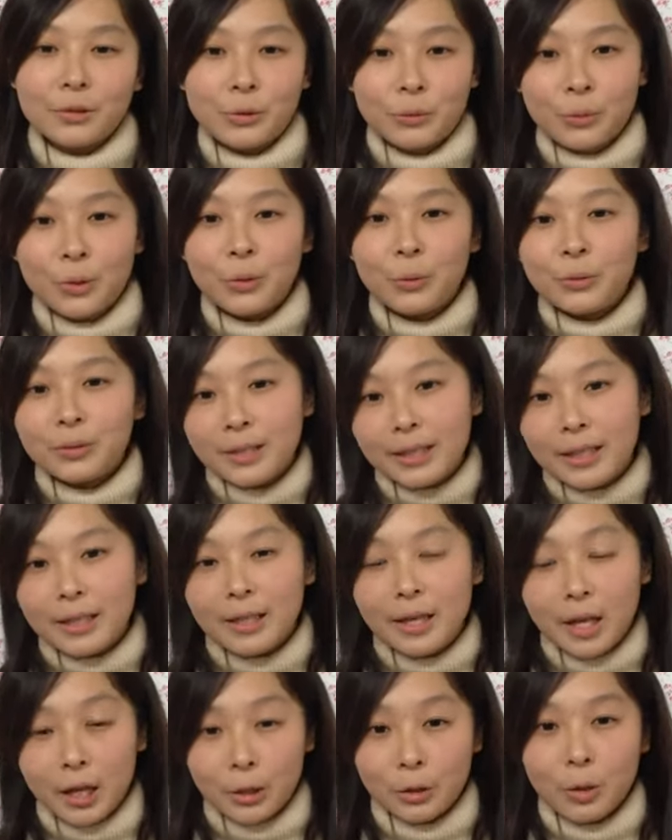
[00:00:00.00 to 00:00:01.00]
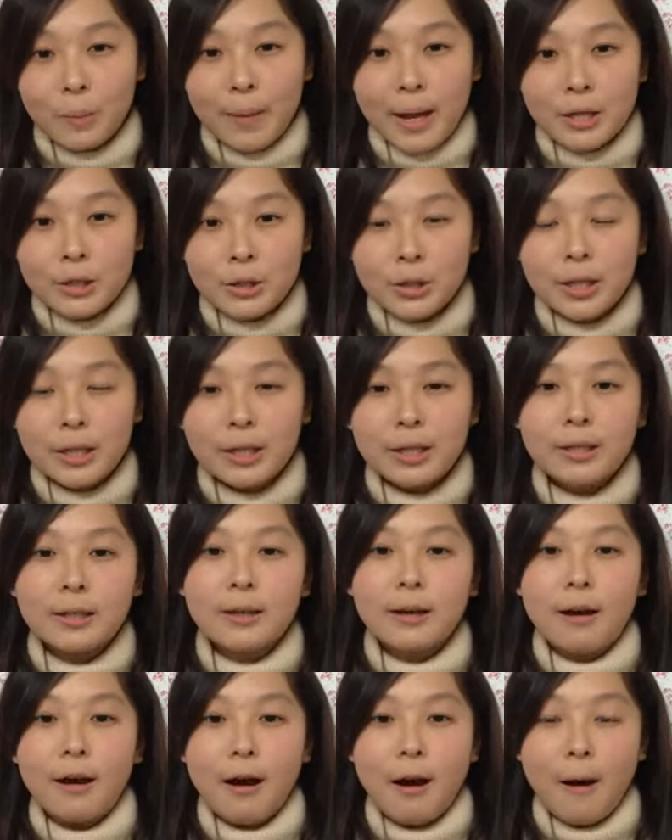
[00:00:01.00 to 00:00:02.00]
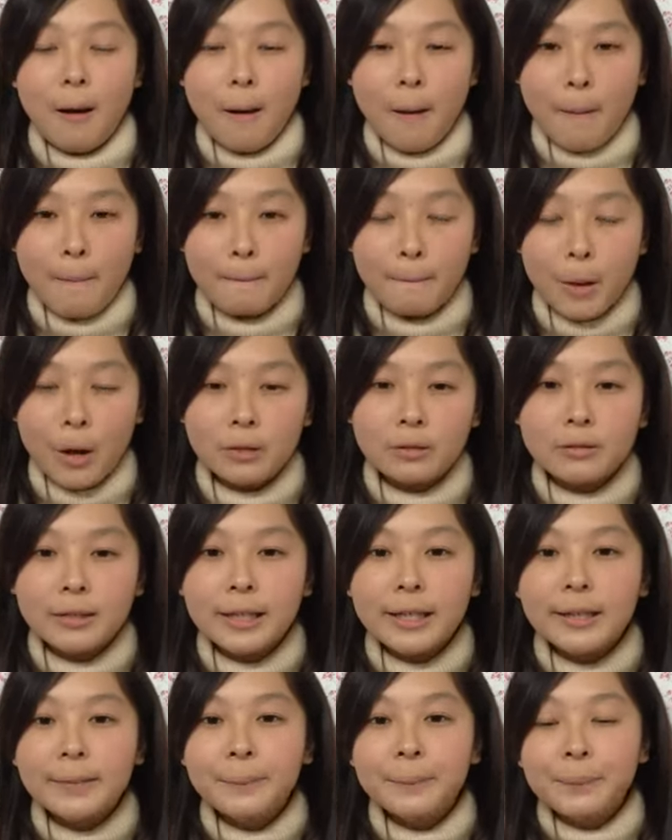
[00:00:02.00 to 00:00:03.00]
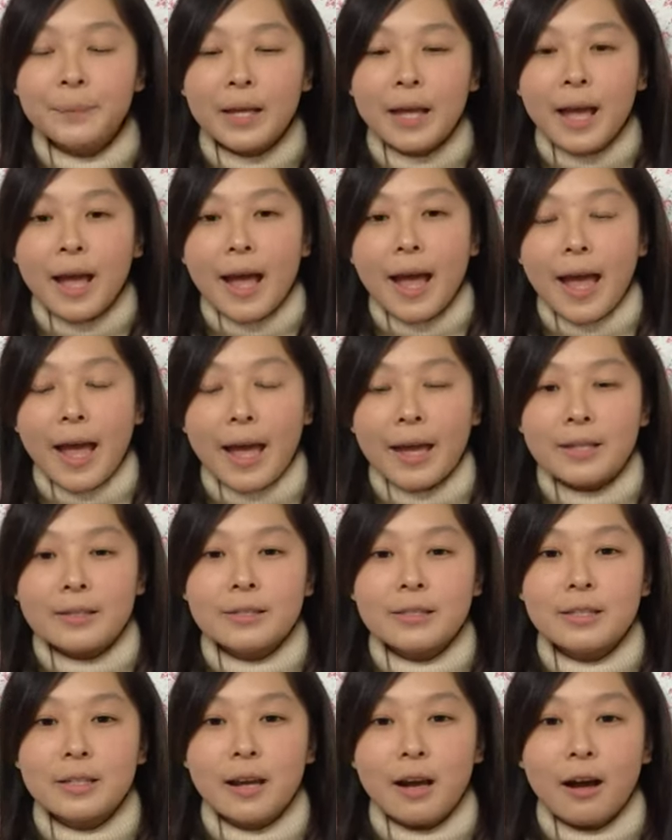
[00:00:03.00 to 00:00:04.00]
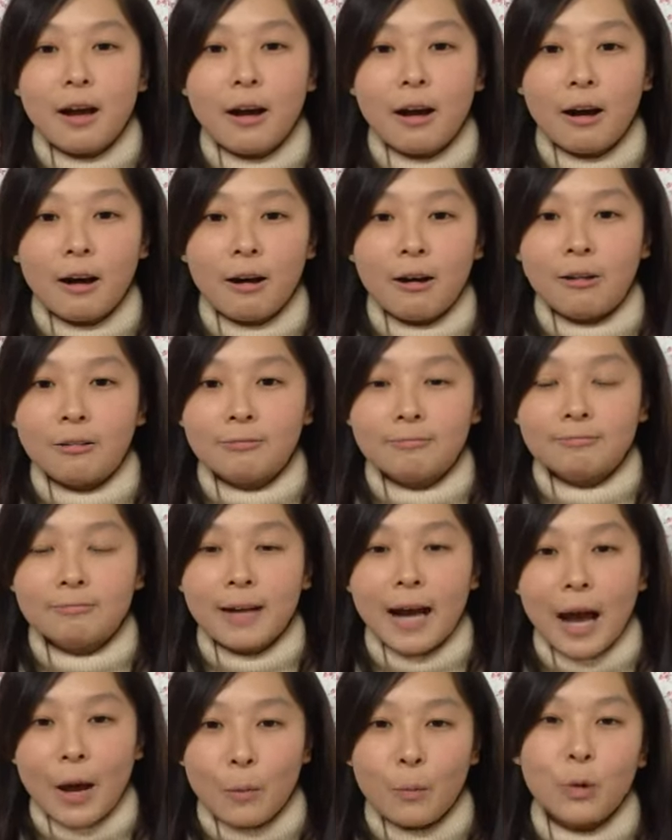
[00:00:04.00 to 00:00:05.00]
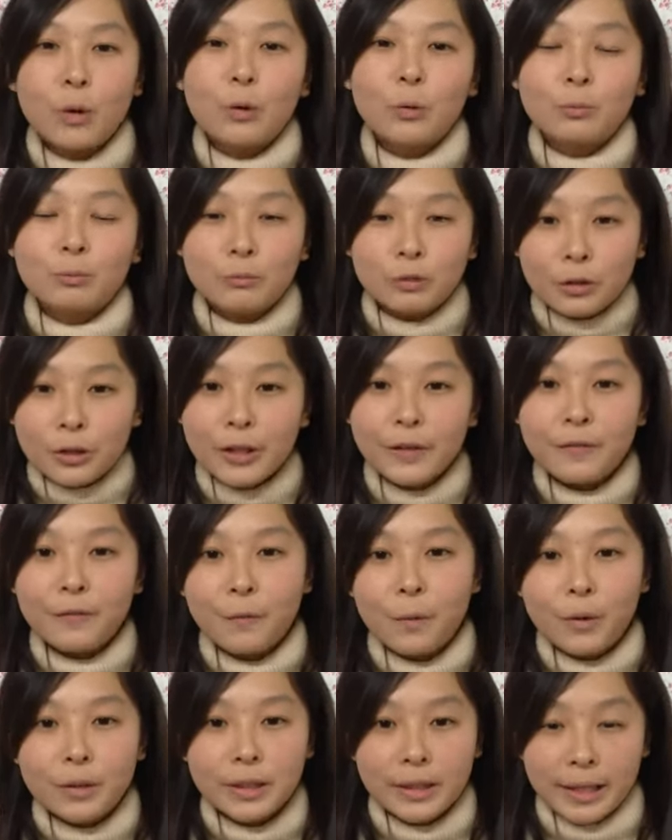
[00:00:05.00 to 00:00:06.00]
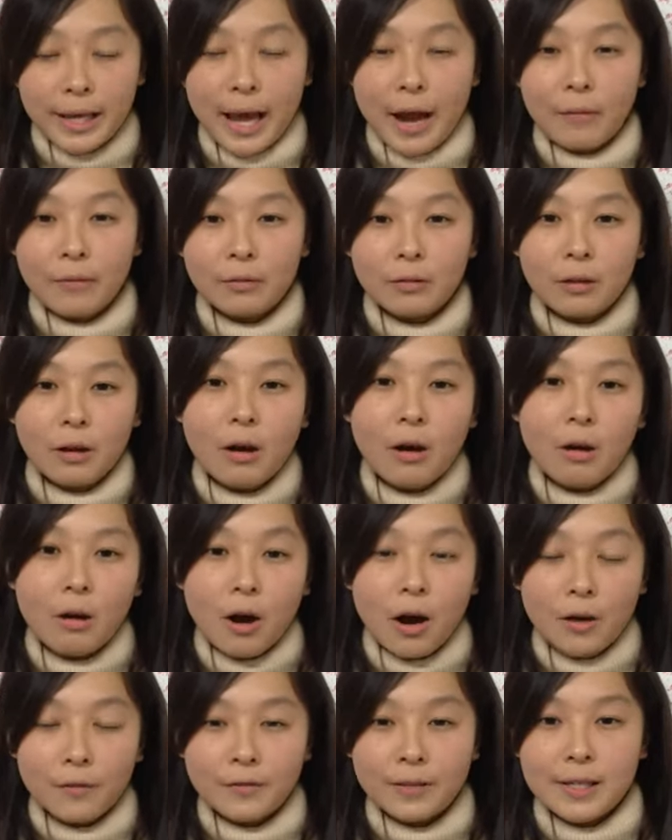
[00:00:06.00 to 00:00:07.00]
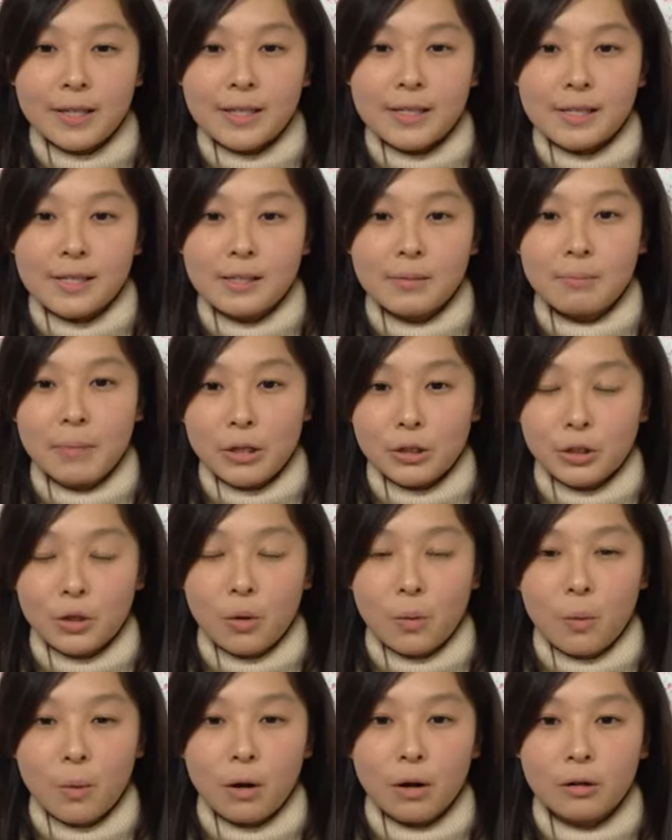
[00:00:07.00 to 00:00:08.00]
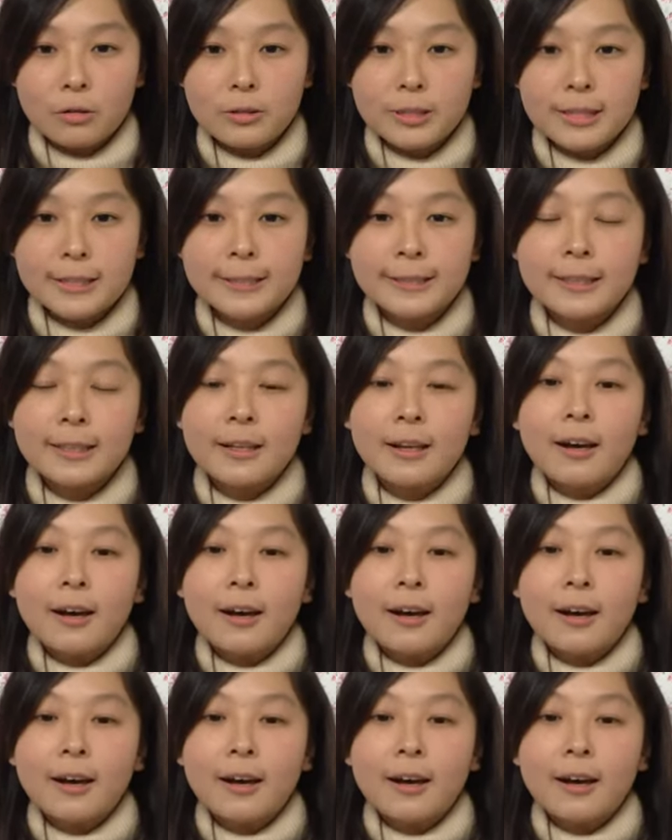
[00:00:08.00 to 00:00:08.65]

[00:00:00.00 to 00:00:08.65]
through the econometric modeling, and I will looking for the inherent law of this magical world.